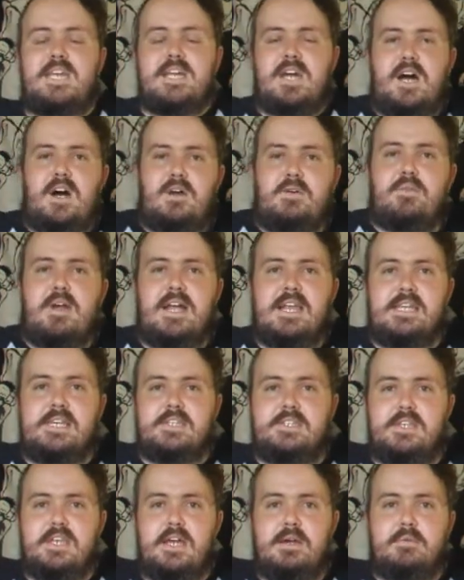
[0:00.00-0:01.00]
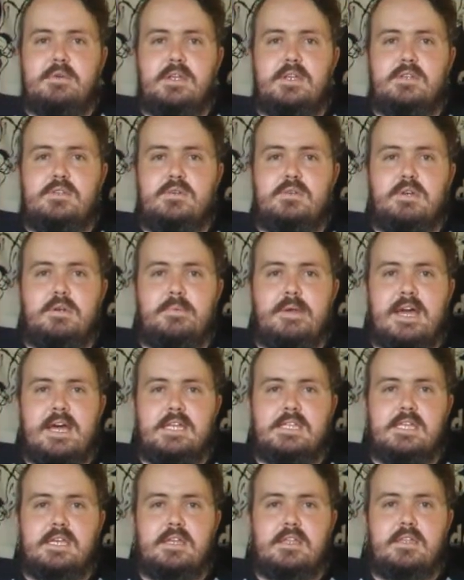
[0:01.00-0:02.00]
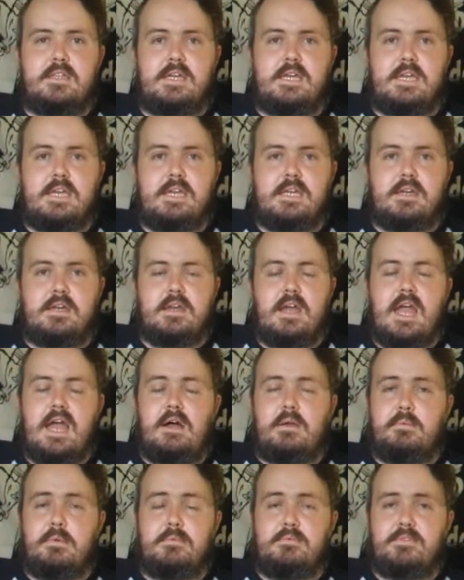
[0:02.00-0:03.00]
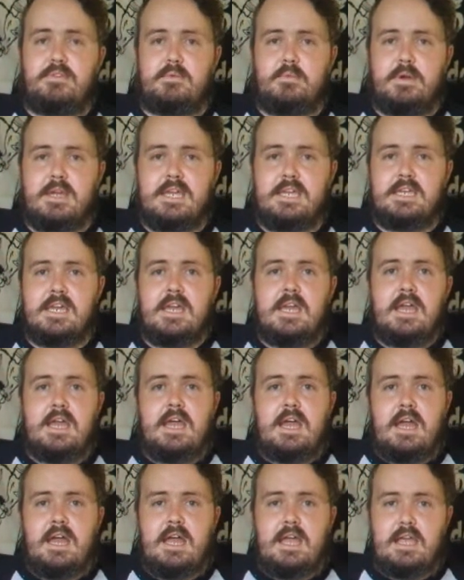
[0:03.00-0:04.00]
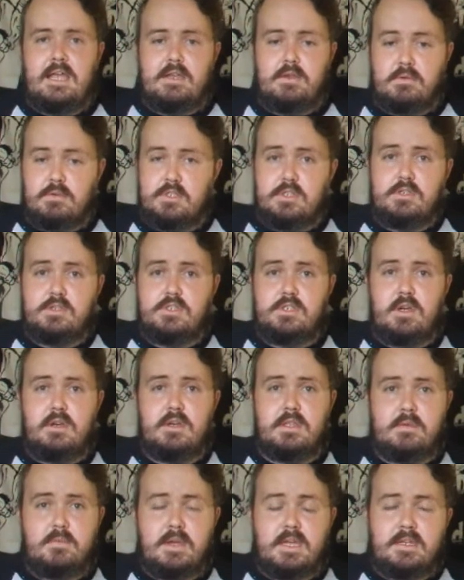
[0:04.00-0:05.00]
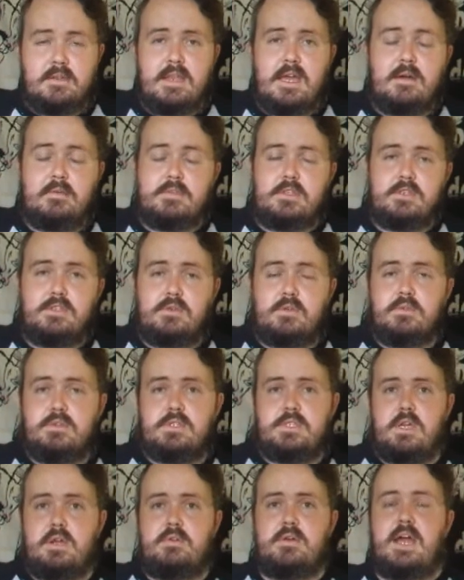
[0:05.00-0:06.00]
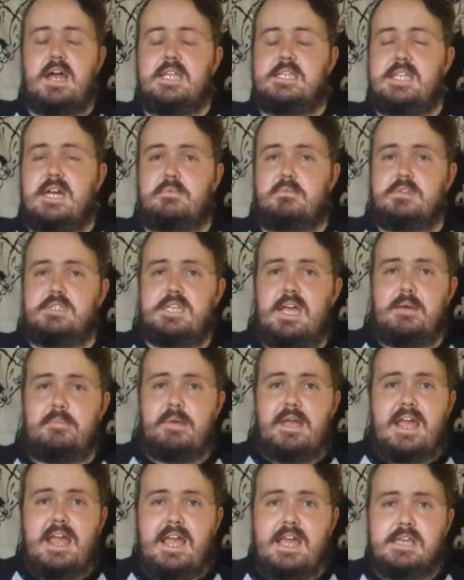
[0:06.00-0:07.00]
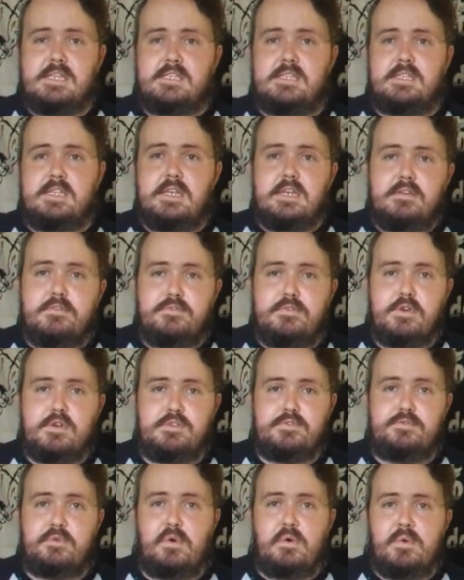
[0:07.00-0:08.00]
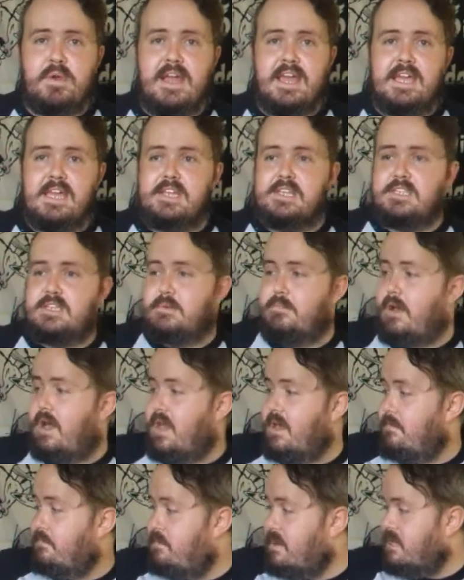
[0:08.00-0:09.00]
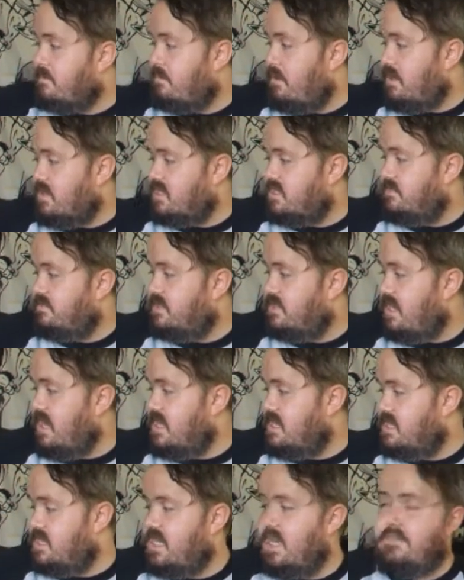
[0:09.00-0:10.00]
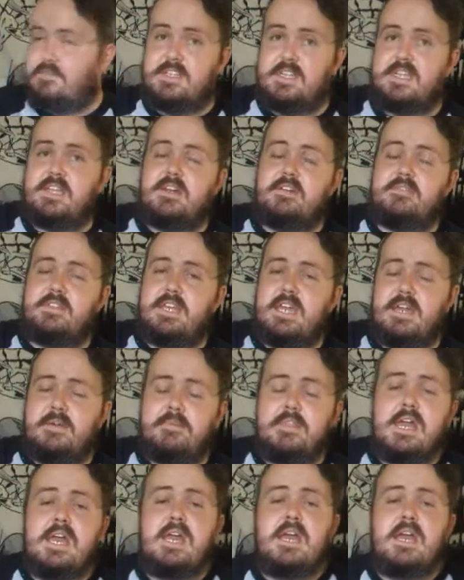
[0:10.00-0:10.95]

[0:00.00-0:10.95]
Alrighty, so now we're going to talk about the album of the week, and also the song of the week. Now, this also doubles up as the first foray into my big box of signed stuff sitting over there.